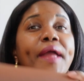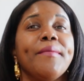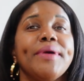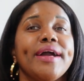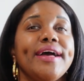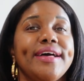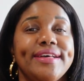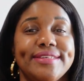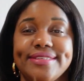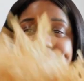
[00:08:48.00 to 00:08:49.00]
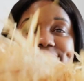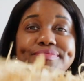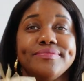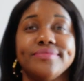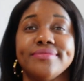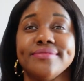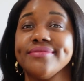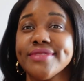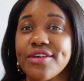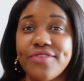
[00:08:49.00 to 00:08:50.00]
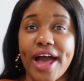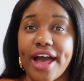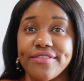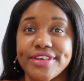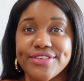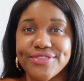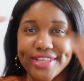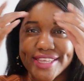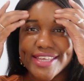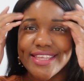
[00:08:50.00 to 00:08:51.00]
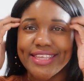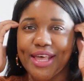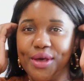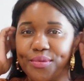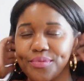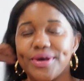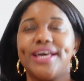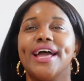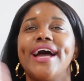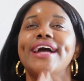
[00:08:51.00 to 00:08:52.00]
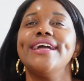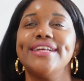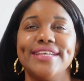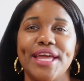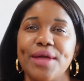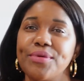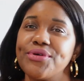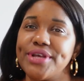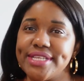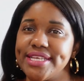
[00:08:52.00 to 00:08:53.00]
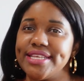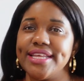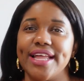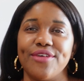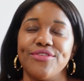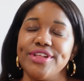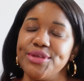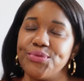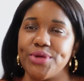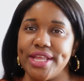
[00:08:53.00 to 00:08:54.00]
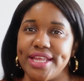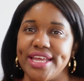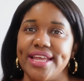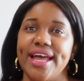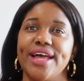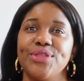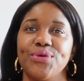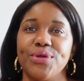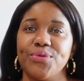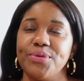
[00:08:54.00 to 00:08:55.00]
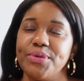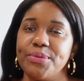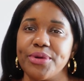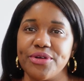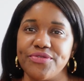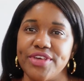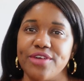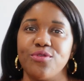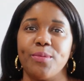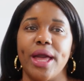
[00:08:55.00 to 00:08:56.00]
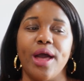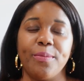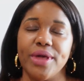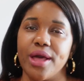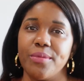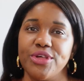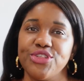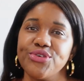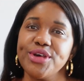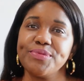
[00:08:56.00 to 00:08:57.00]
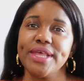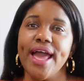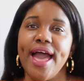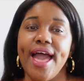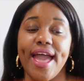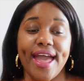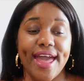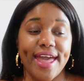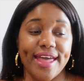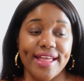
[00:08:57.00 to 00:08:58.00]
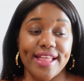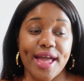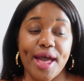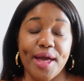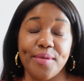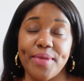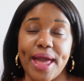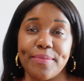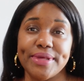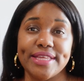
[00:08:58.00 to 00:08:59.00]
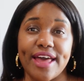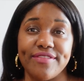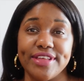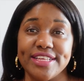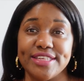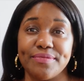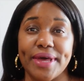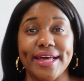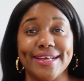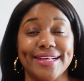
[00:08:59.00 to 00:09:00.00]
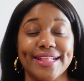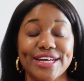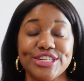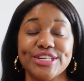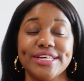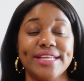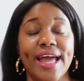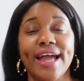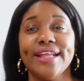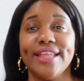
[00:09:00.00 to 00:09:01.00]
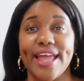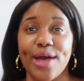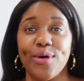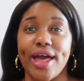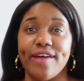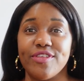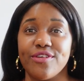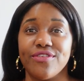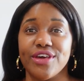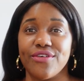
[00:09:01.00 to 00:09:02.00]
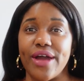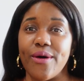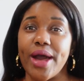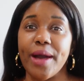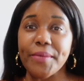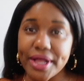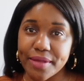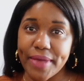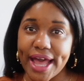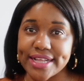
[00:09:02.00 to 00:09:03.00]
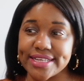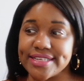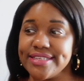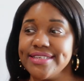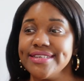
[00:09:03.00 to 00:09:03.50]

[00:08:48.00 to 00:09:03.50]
because, for obvious reasons, but I came across this and I really wanted it. I thought it would be perfect for my up and coming trips, and I'm happy to have it into my collection. Now I have to figure out how I'm going to pack this